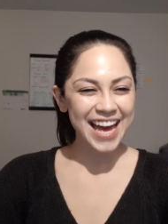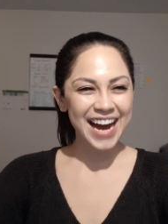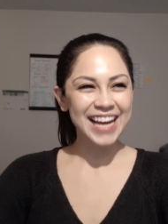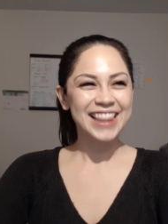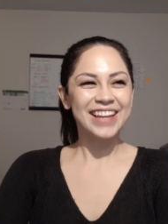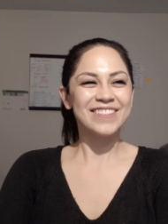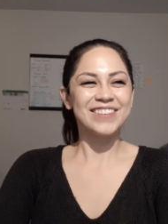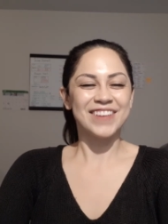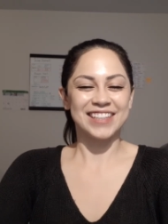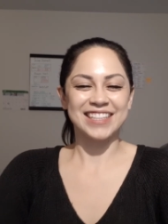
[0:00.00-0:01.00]
I love
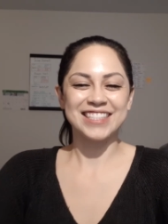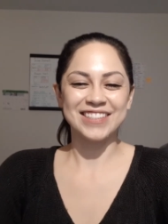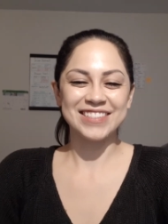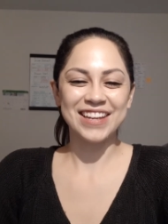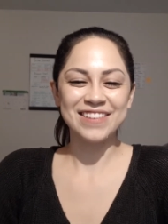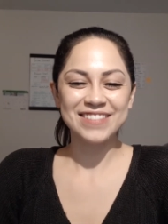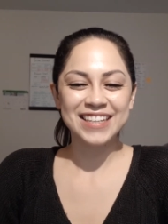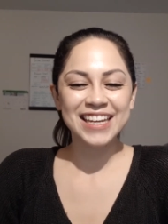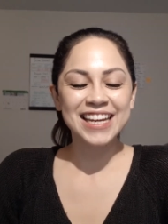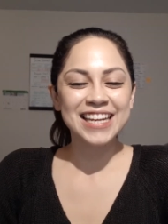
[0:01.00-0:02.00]
the fact that it's so safe.
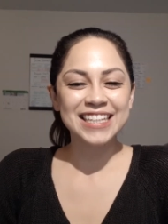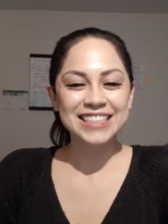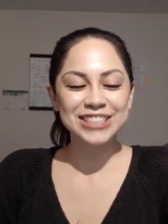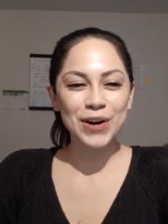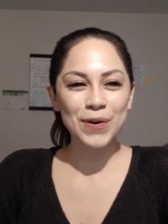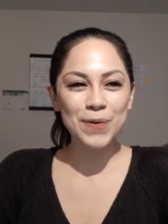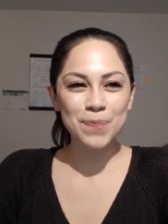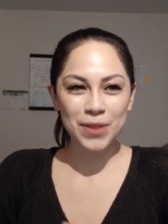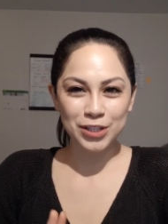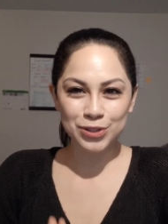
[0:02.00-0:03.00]
So
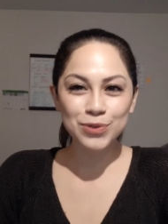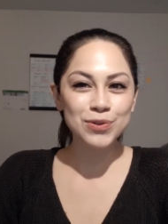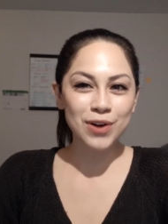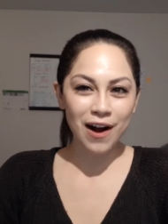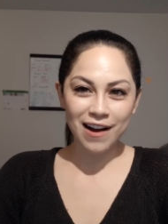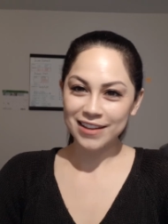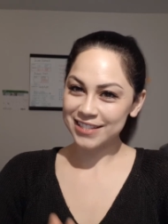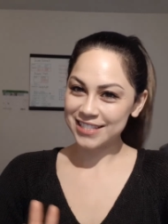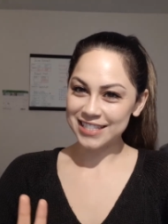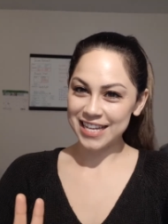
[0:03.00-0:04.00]
the two
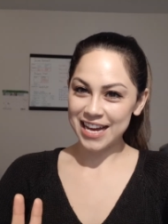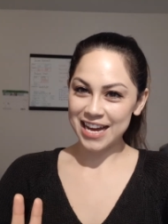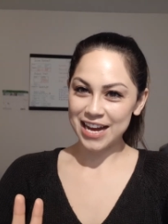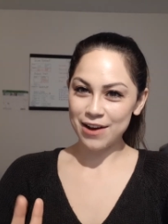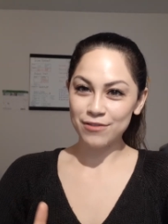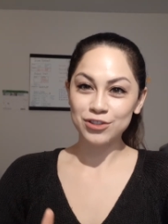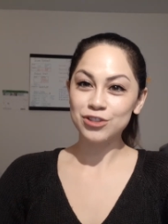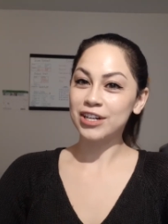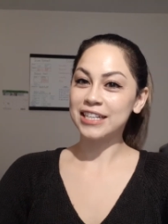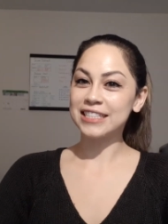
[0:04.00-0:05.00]
costs uh, of
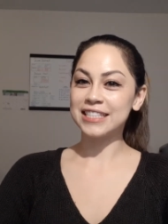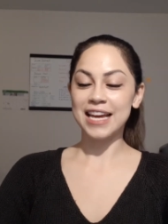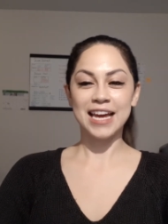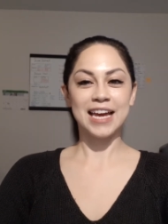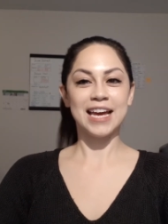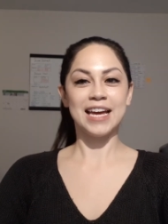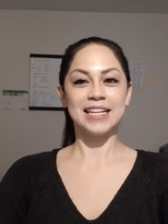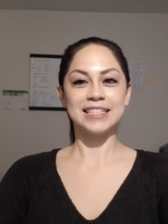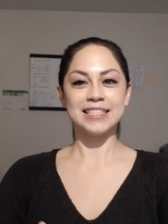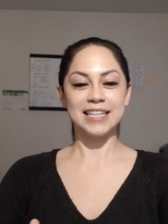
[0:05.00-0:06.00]
insurance
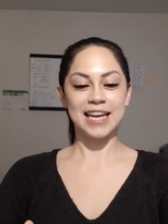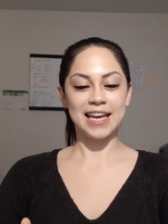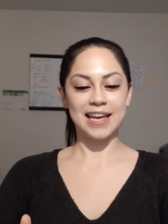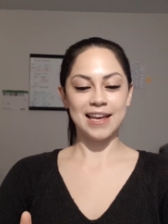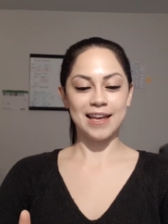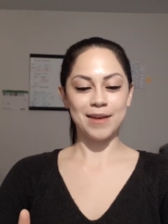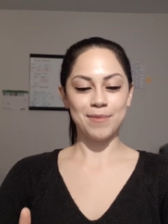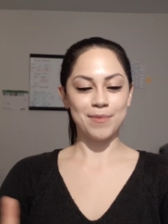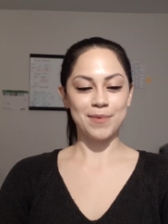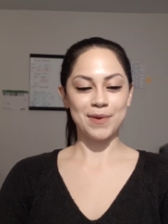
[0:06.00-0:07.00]
and,
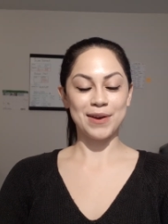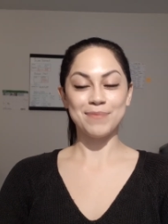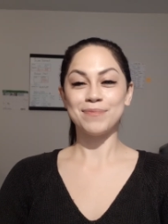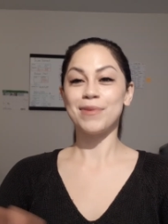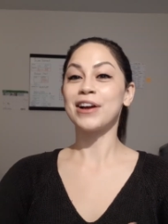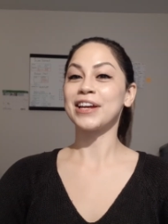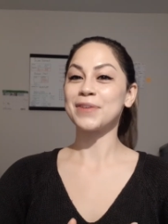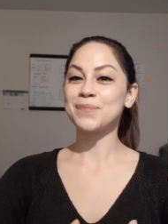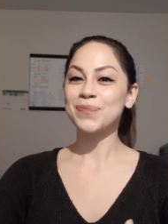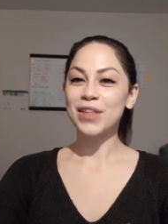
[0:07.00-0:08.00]
and uh,
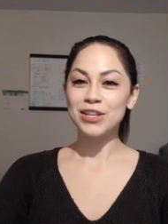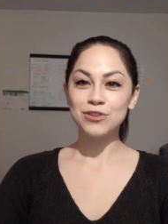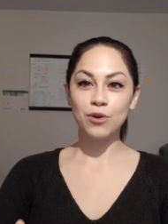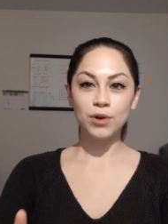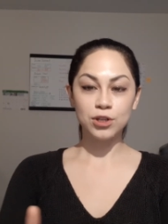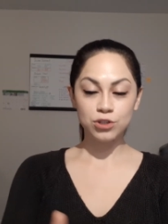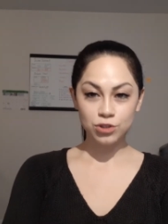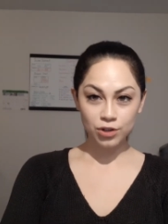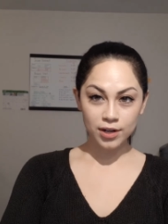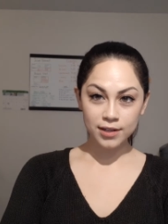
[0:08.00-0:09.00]
parking. So
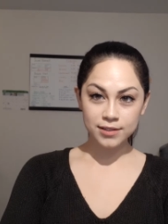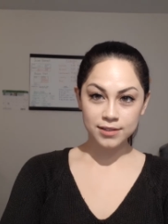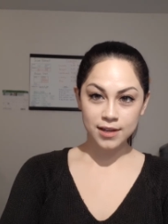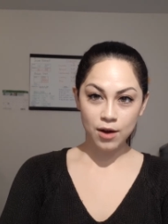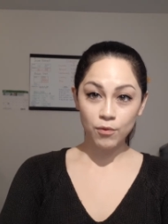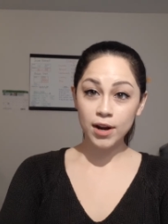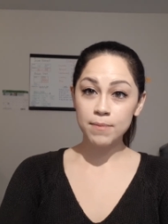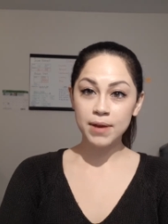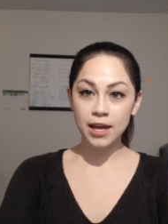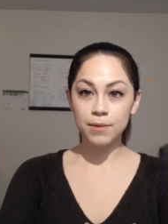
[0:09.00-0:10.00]
insurance, uh, what I
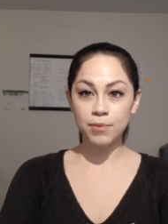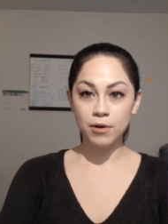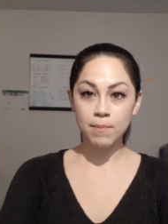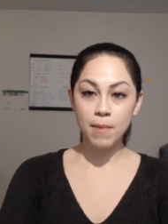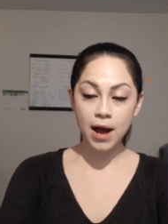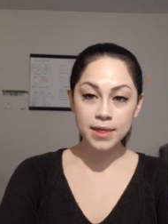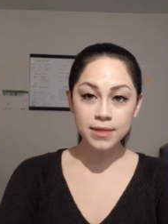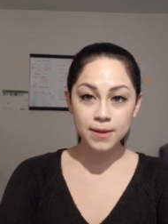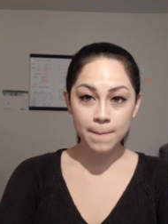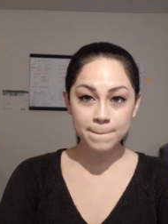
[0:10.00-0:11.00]
pay per
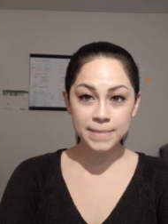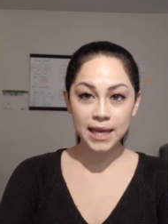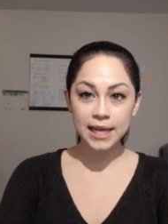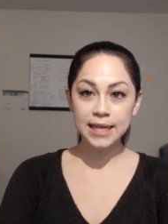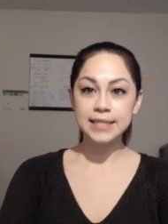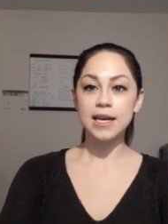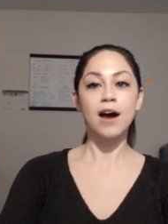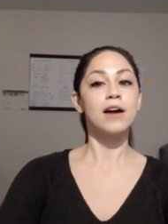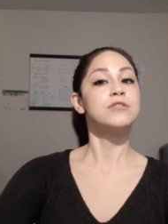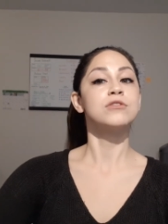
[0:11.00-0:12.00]
month is one
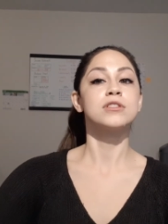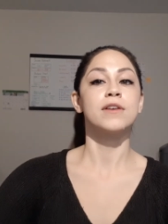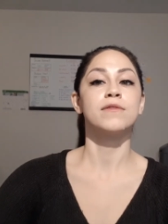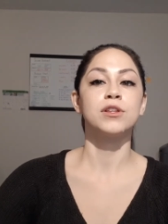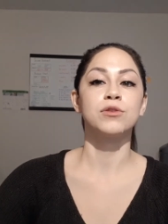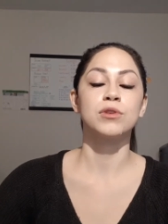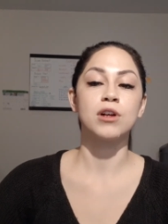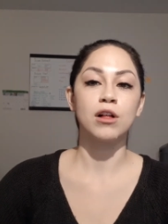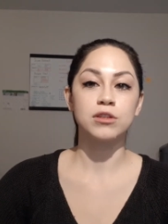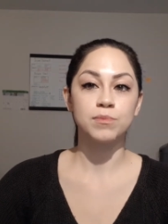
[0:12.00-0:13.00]
hundred seventy-three
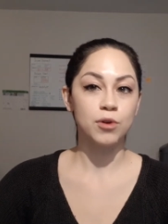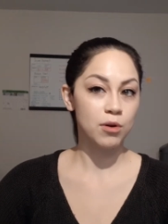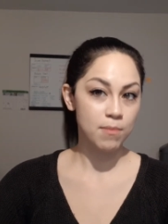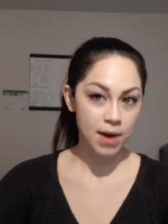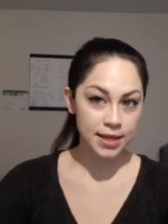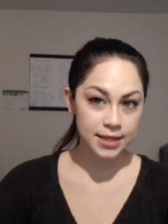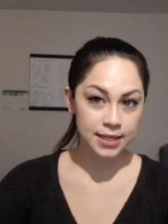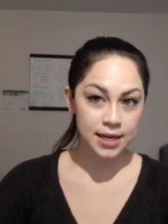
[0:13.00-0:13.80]
dollars per month.